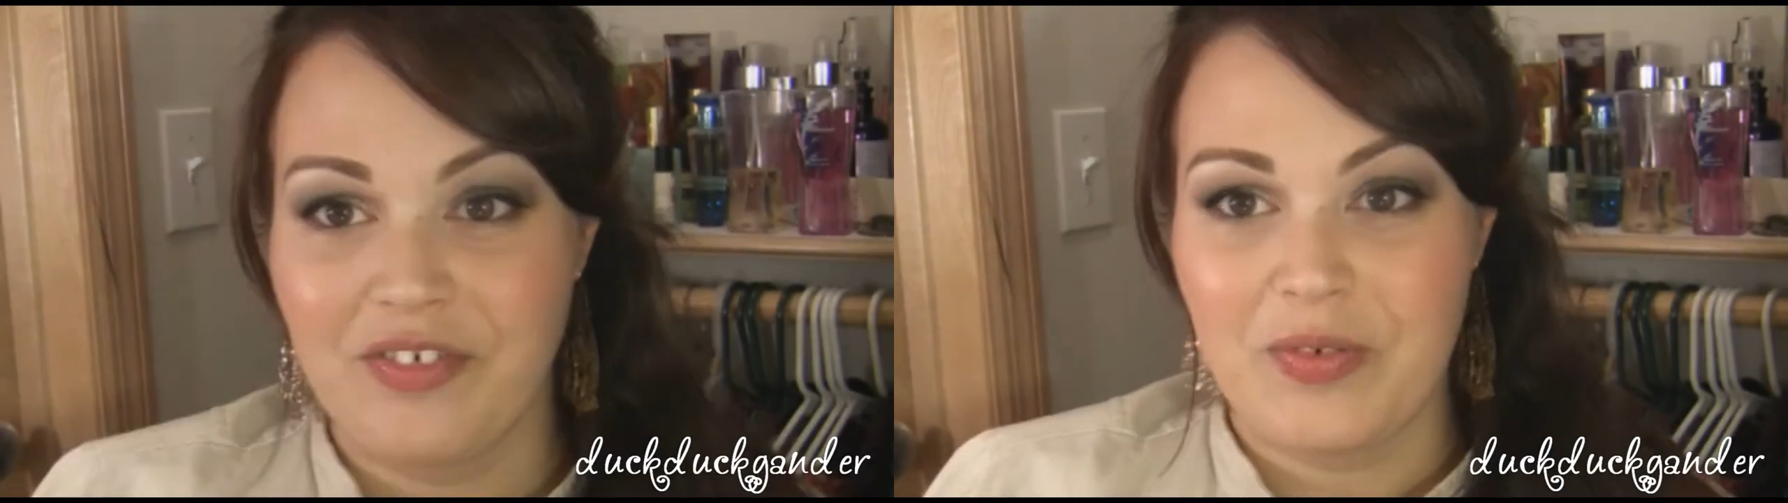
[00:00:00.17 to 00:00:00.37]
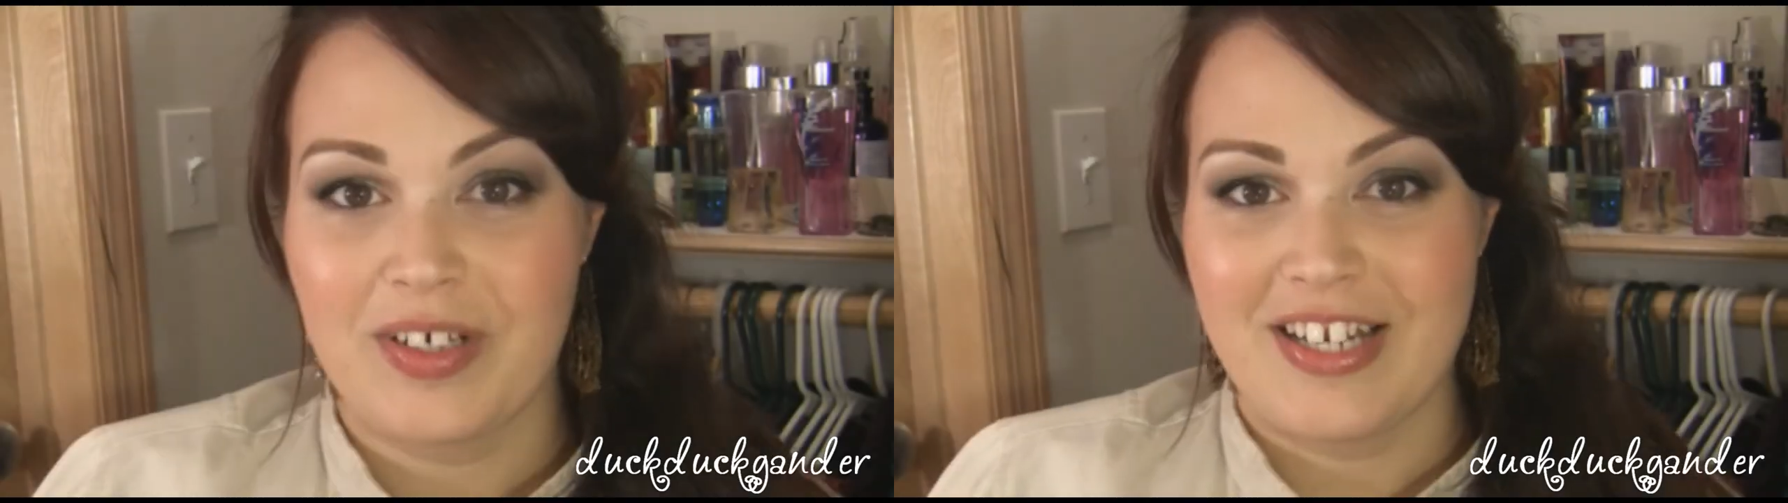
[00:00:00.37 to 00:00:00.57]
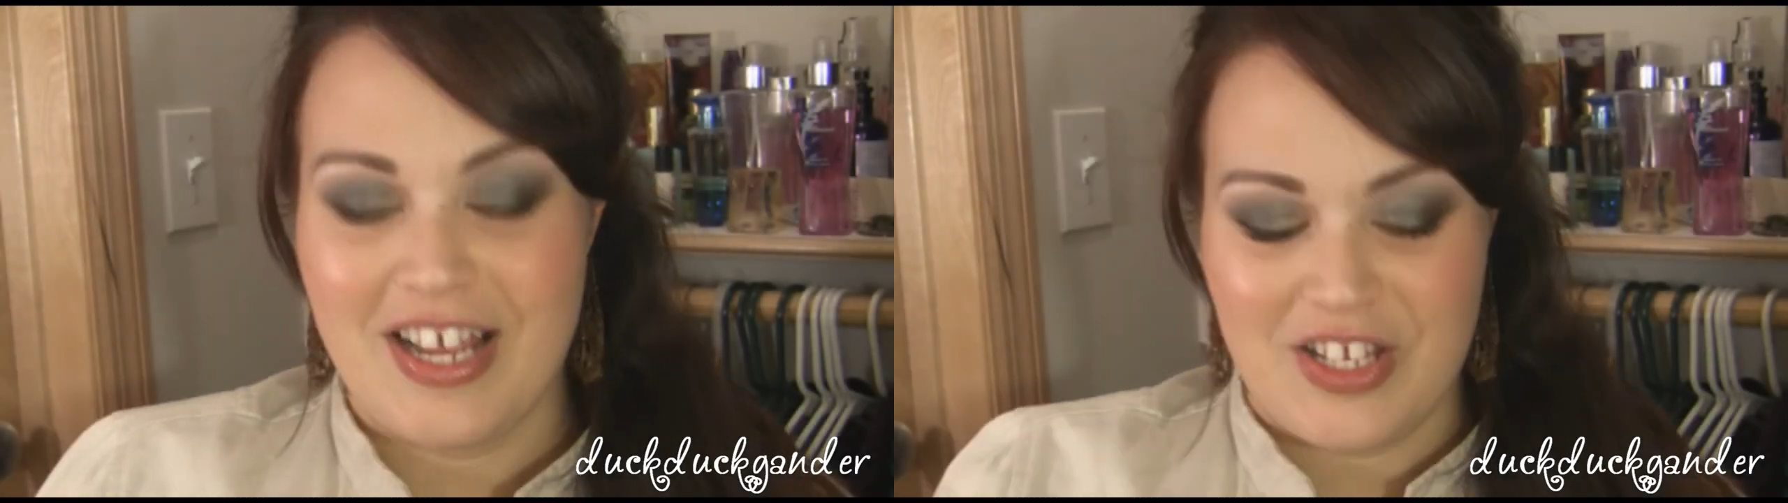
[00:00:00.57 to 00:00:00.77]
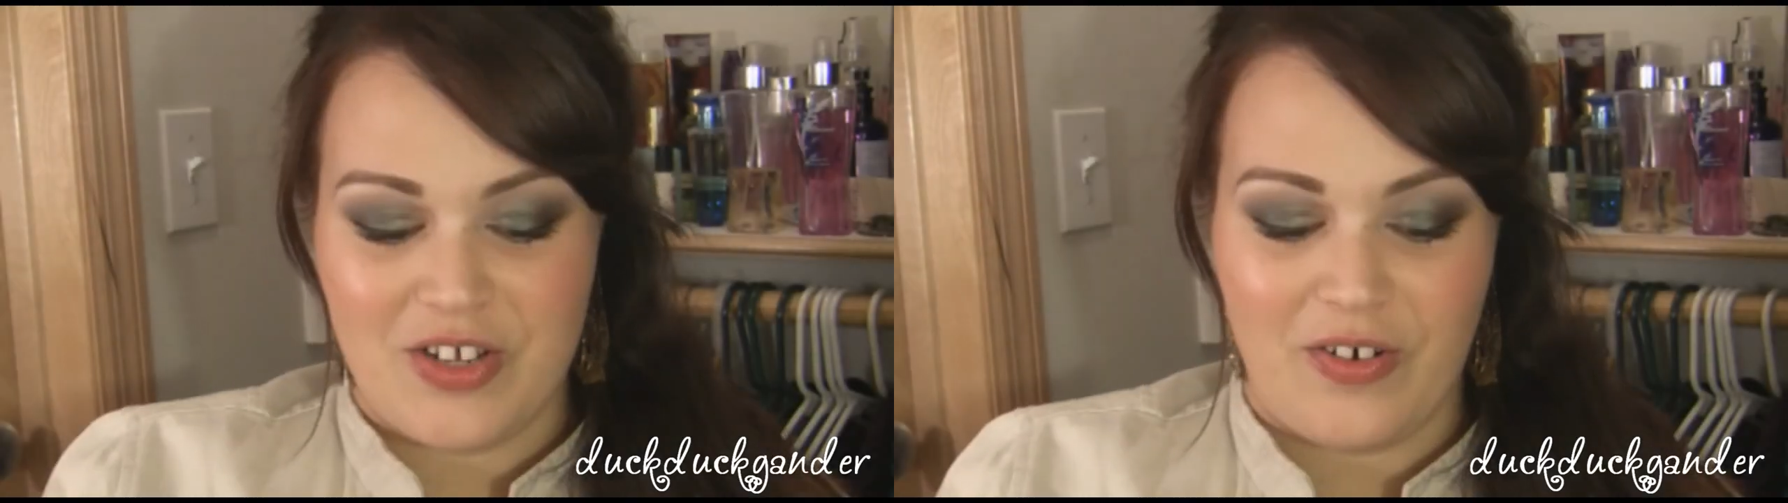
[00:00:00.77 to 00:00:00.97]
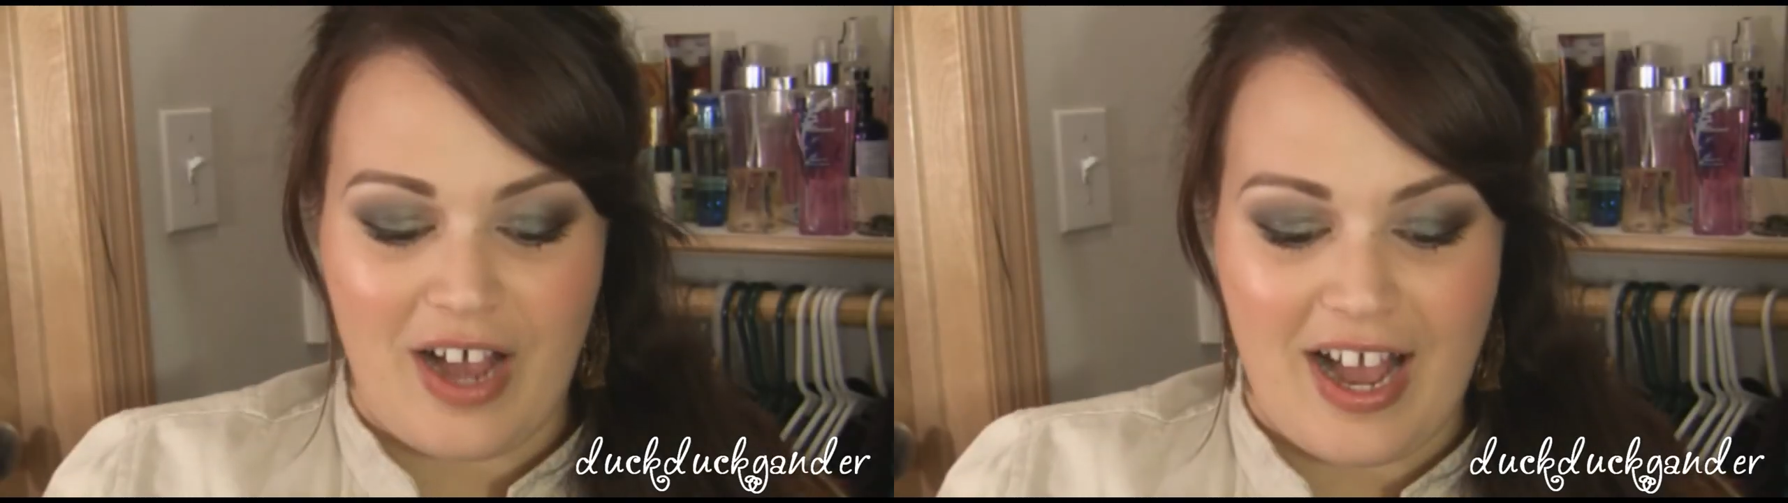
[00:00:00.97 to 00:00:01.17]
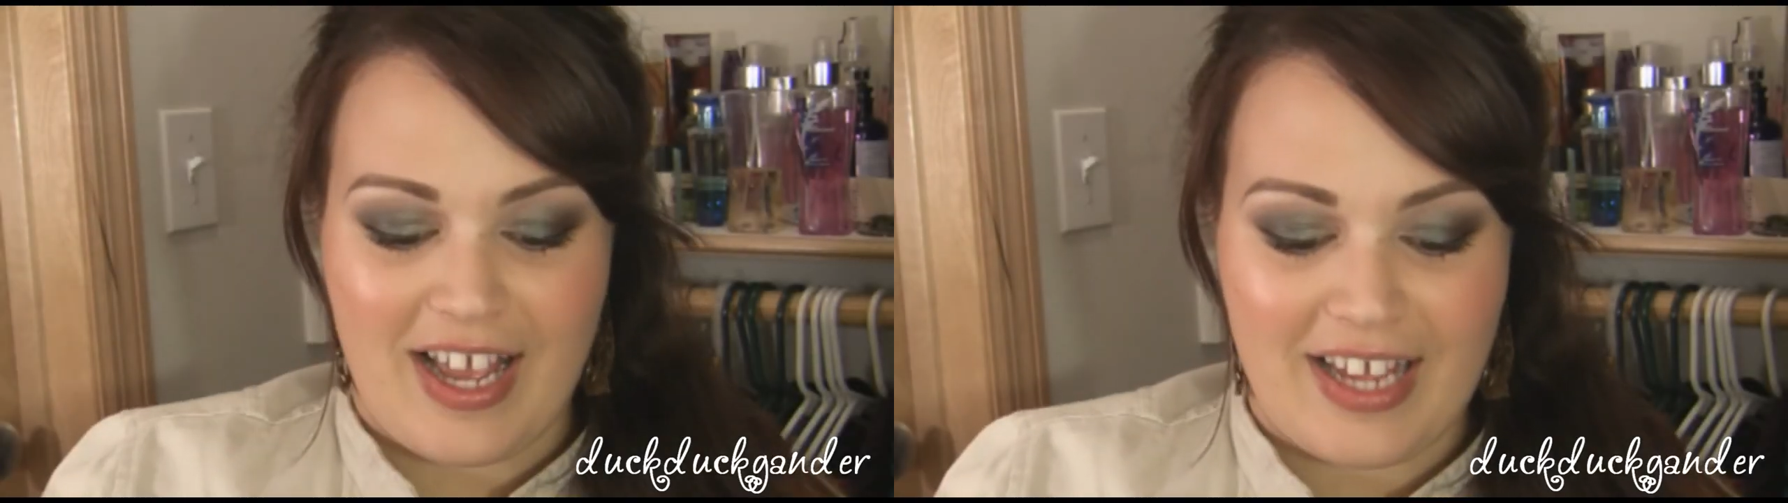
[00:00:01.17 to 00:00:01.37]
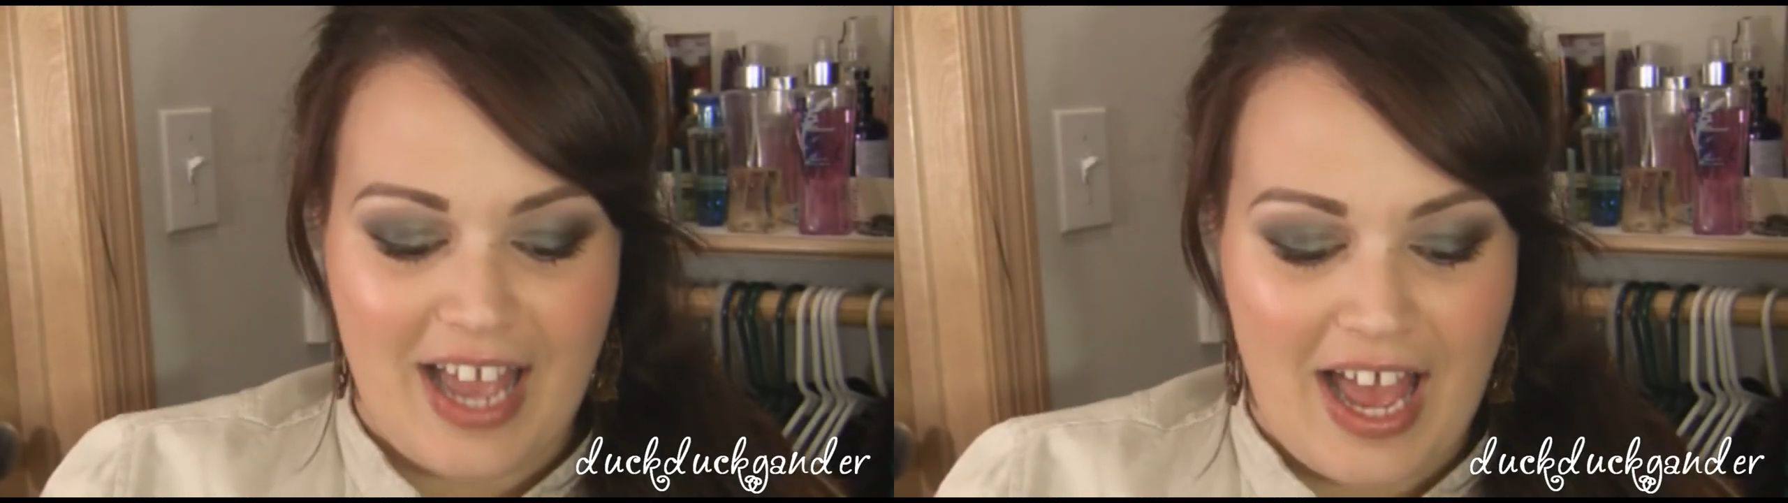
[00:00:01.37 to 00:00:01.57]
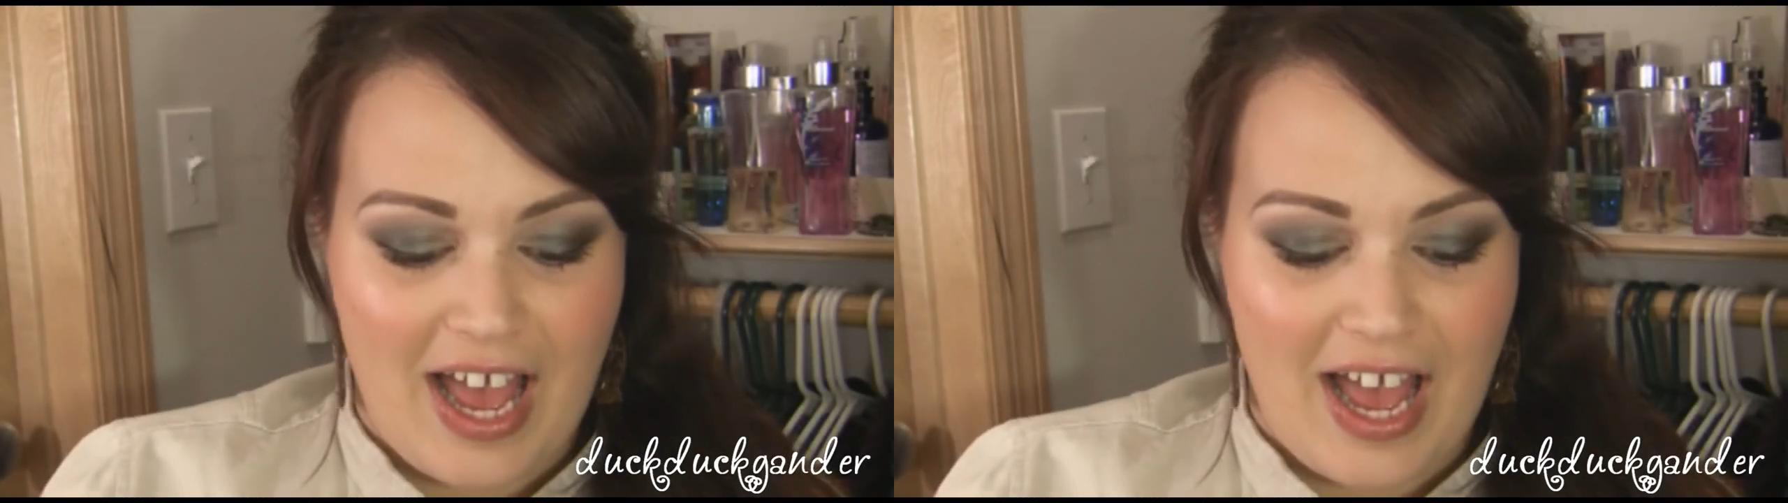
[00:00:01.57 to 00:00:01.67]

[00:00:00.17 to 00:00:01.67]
Hey everyone, so I